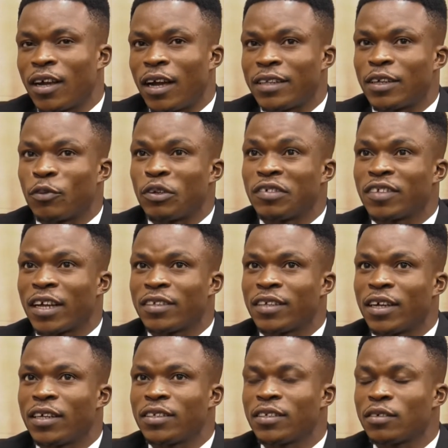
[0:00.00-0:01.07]
I think we
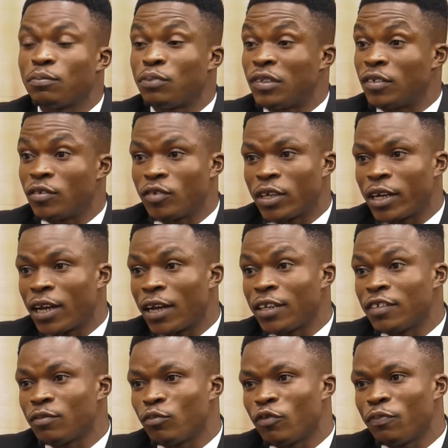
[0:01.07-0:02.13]
started putting together
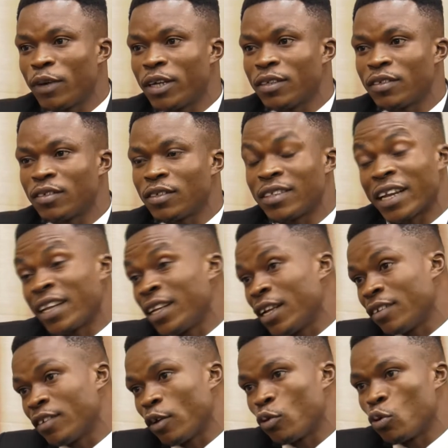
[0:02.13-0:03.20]
this movement 3
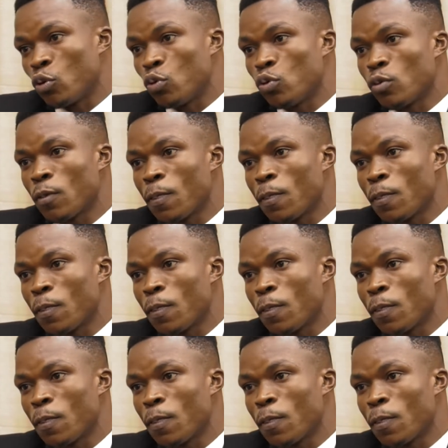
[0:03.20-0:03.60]
years ago